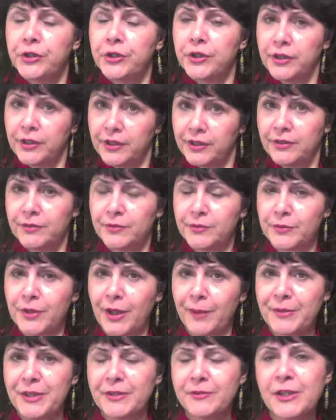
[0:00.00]
Uh,
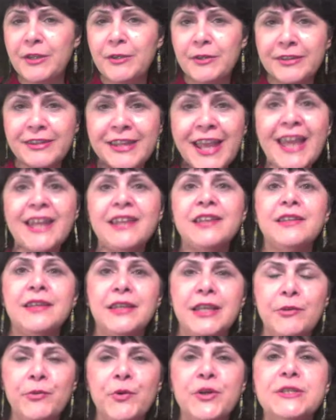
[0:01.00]
I mean, it, then
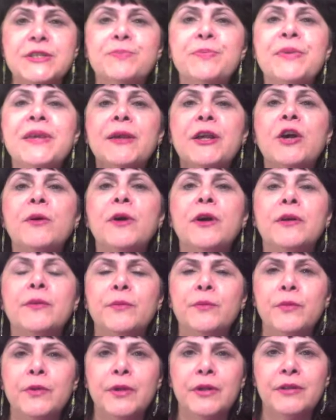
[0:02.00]
it was big,
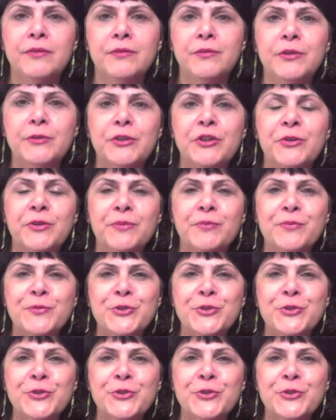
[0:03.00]
um, uh,